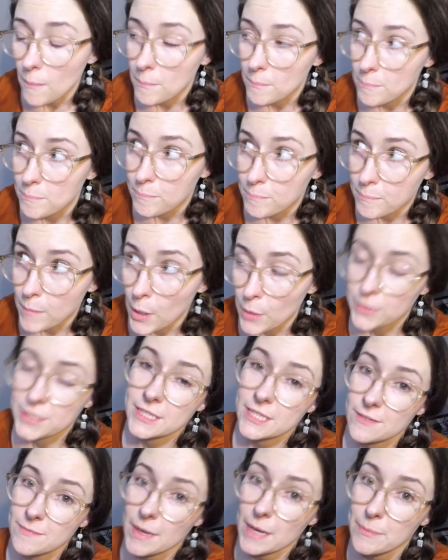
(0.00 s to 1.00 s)
most
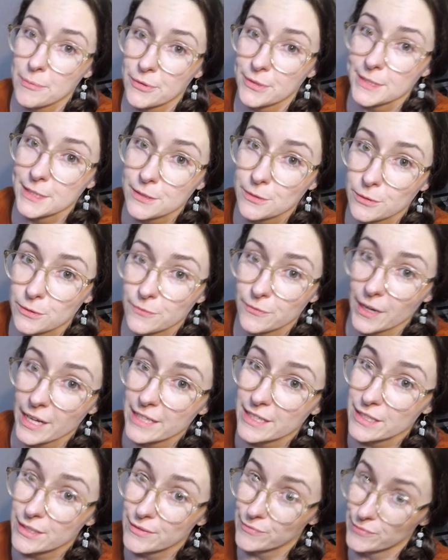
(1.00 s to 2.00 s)
of my preschool
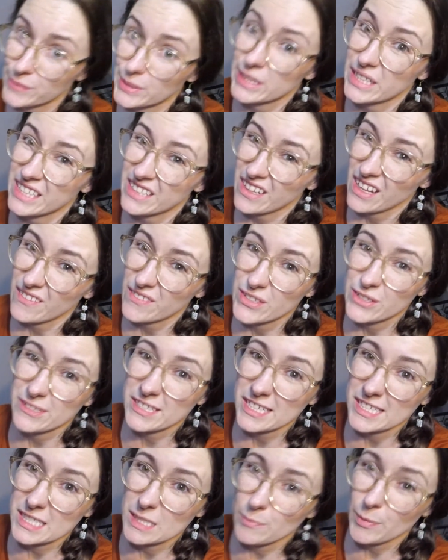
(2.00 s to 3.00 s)
friends really love
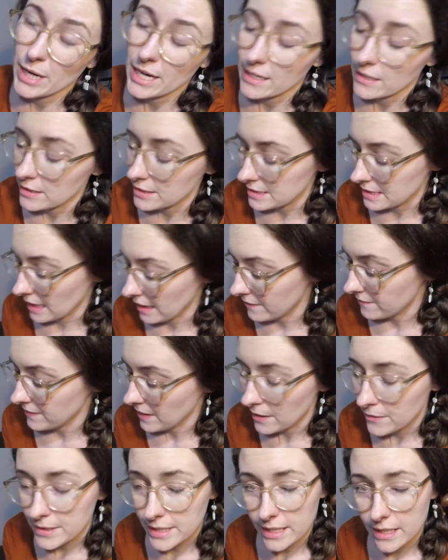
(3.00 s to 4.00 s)
using sprayers, I have
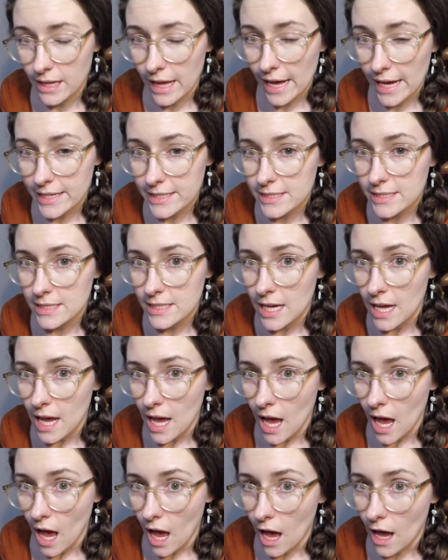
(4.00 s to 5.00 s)
found in class.
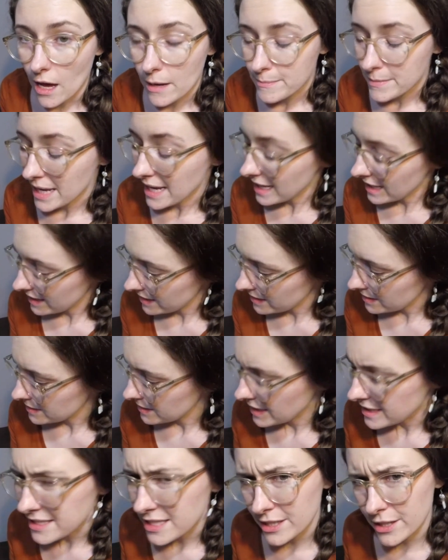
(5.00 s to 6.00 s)
And
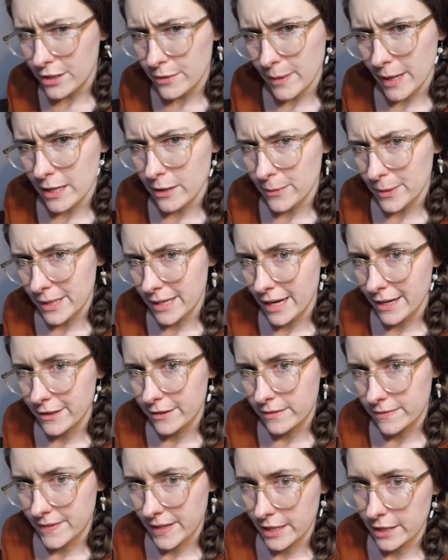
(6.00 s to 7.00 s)
it's a good way to work on your
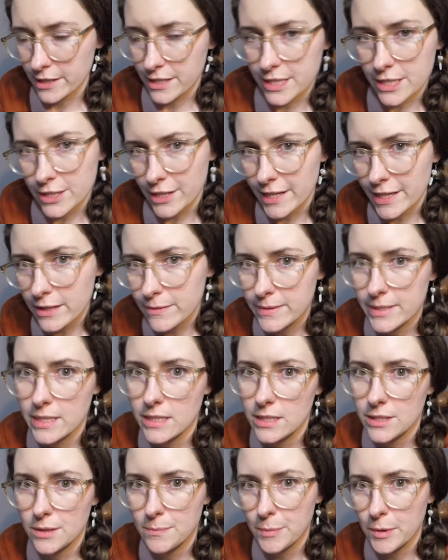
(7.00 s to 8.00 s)
finger strength, which is
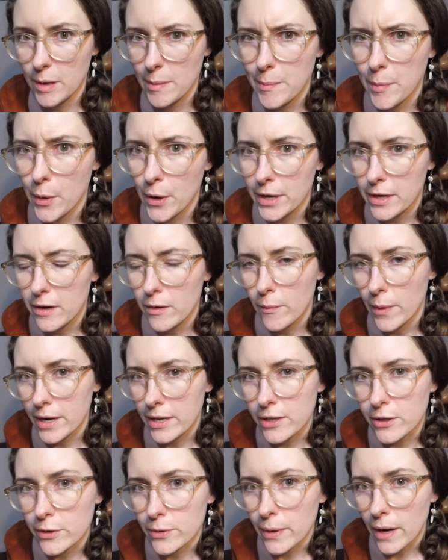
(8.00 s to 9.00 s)
super important when
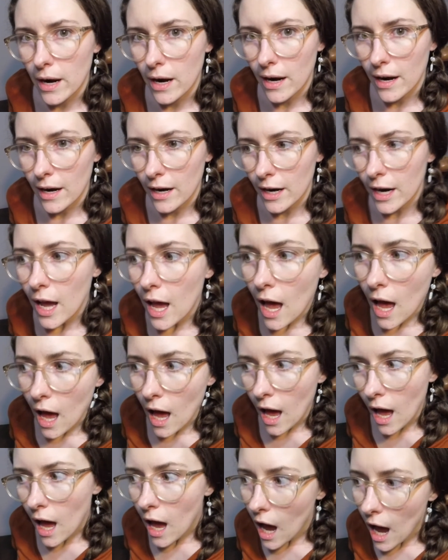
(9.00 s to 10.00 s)
you are
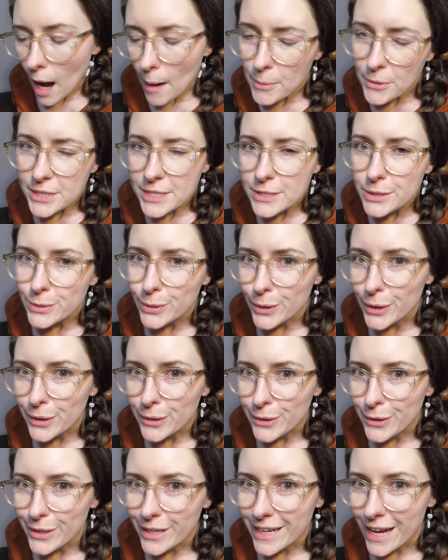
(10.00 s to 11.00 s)
a preschooler
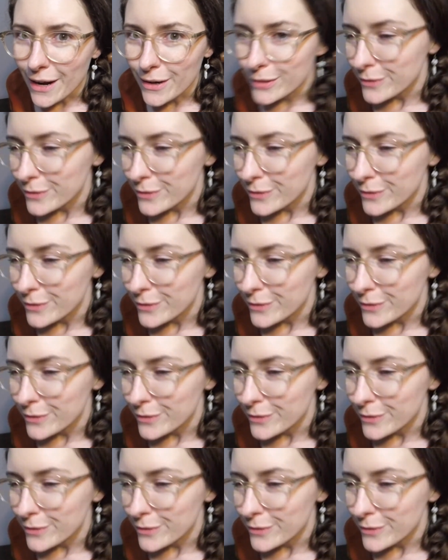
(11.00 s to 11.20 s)
learning how to